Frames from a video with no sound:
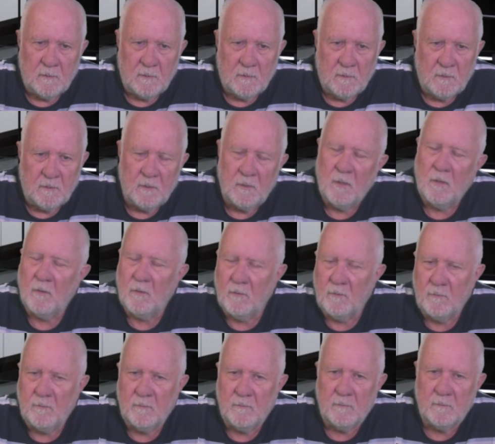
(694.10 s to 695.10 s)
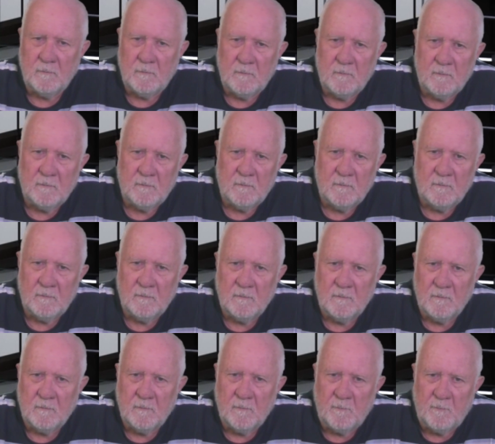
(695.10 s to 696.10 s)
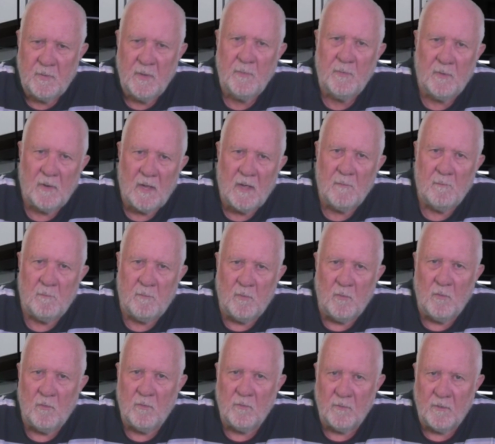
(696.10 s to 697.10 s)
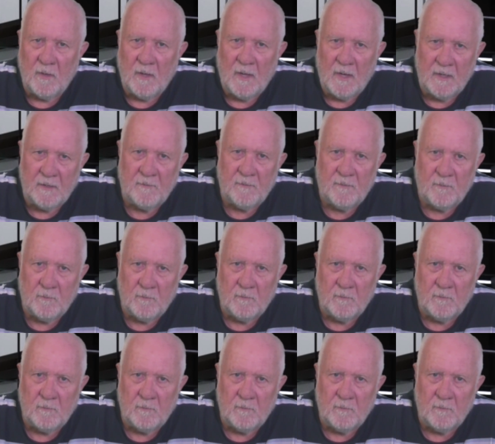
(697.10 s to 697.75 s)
You know, people aren't born hateful.